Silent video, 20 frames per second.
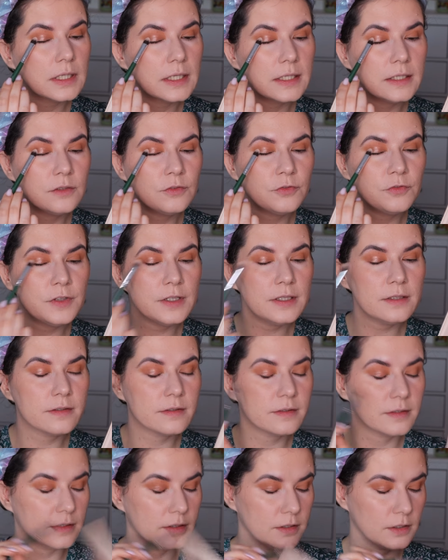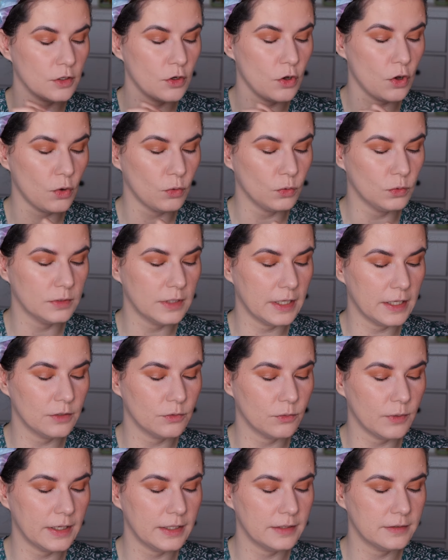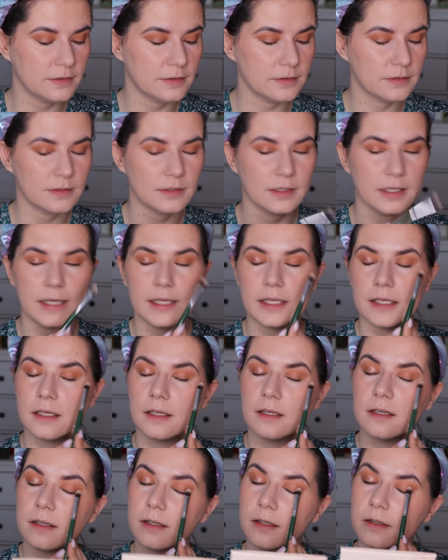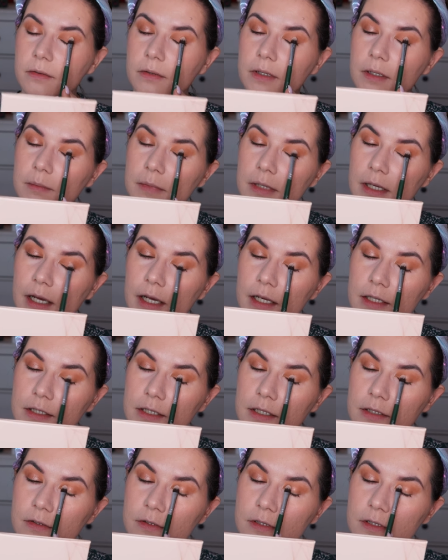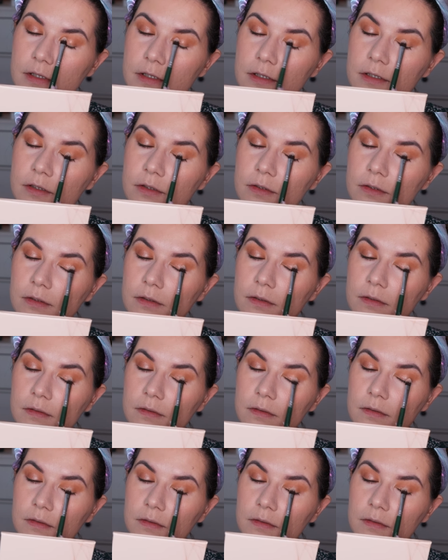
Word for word: It feels cold and wet, like creamy eyeshadows do.